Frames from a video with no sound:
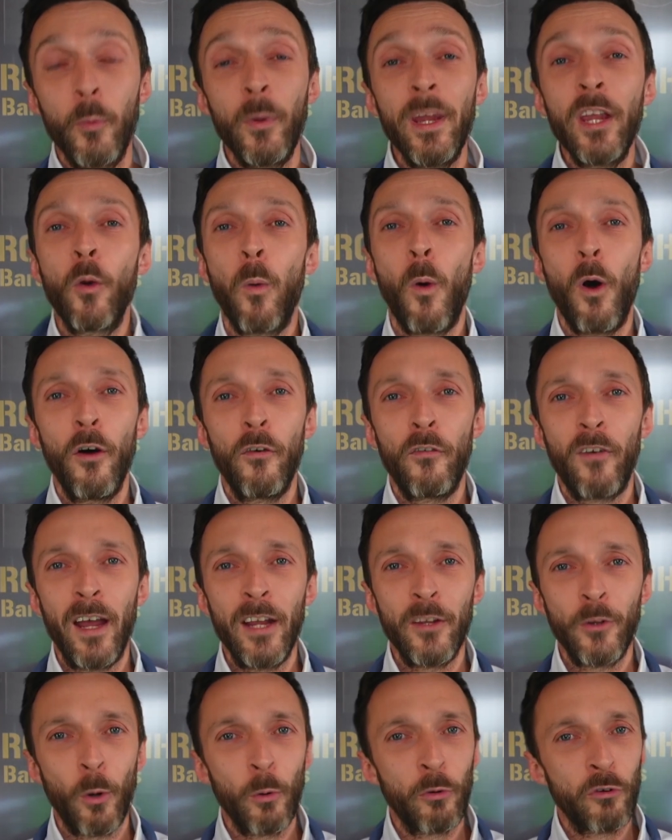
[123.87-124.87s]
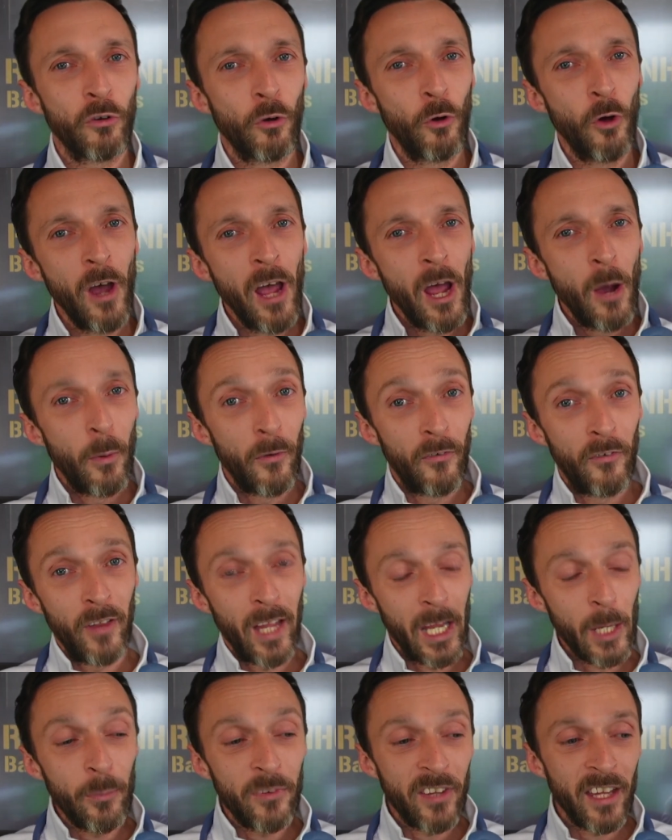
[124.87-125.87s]
We qualified also, with
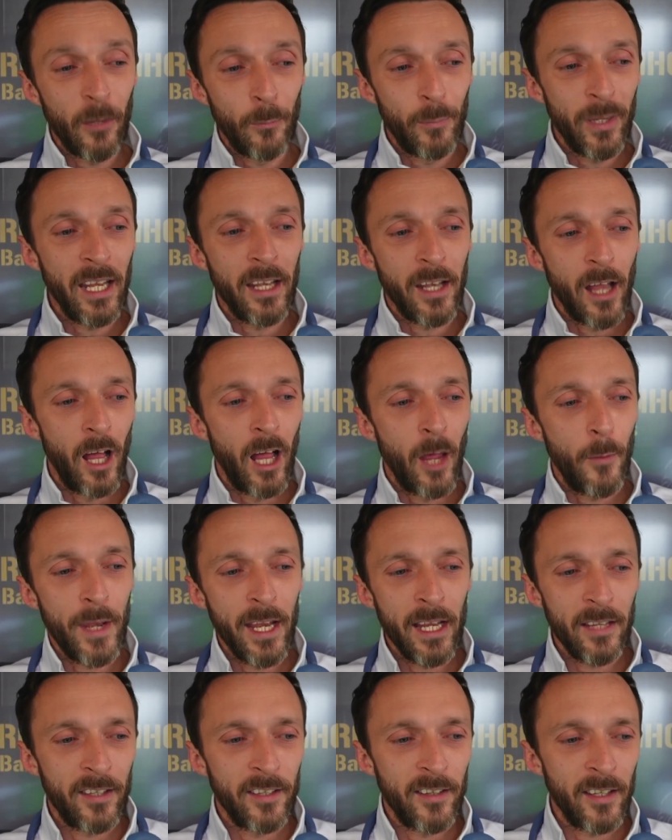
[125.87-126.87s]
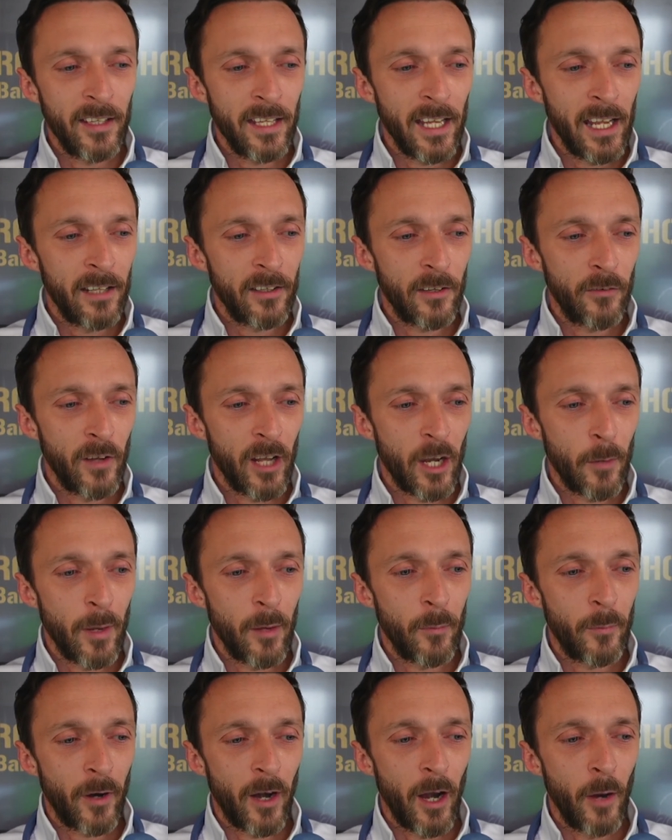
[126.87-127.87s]
Leipzig being eliminated in the end, if you
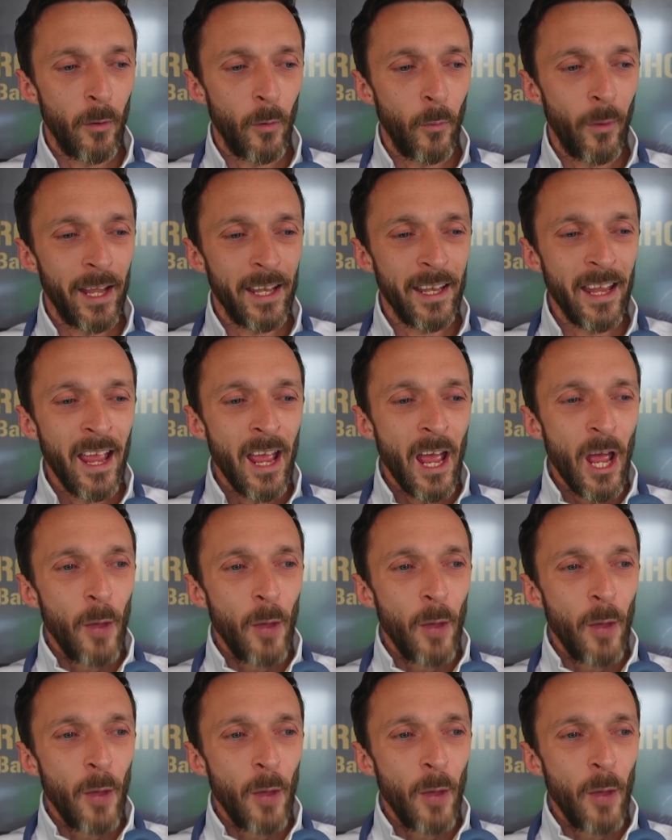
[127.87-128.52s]
remember how it went.